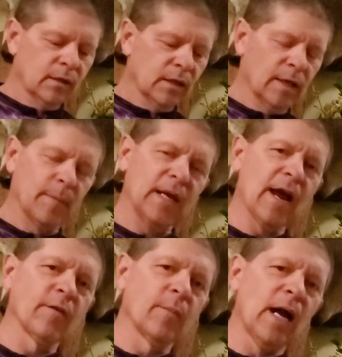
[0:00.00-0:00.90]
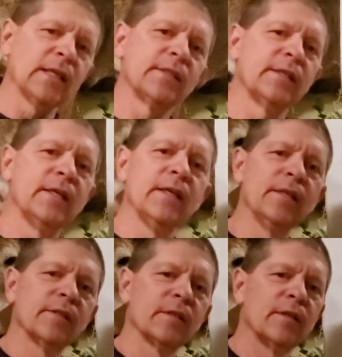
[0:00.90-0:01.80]
I mean, everybody
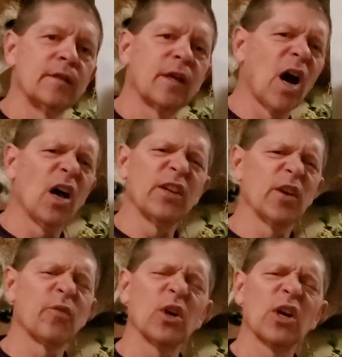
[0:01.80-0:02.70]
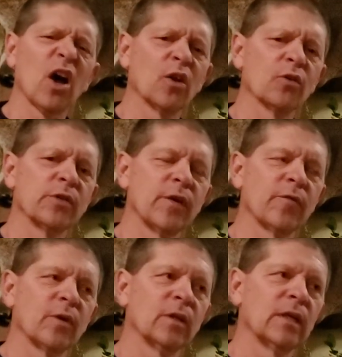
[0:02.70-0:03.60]
sees different colors
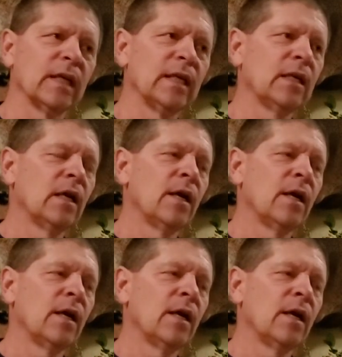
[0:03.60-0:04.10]
differently.